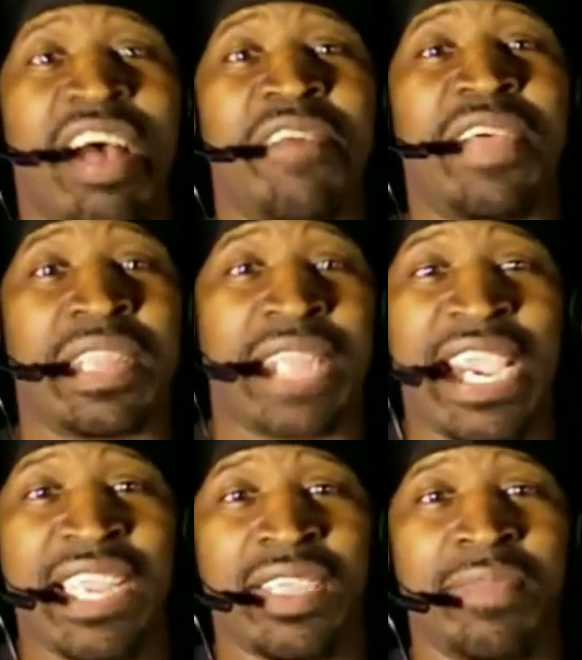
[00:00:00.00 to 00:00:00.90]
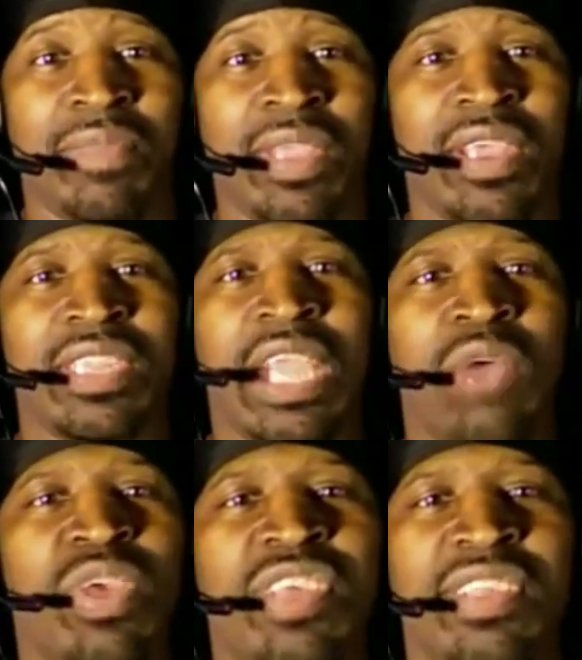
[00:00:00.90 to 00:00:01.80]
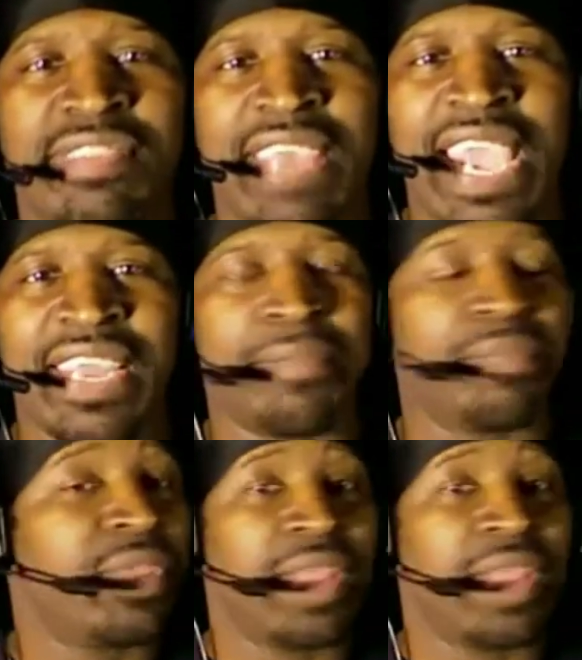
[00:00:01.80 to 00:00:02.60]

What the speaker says: of a lady that when she said it,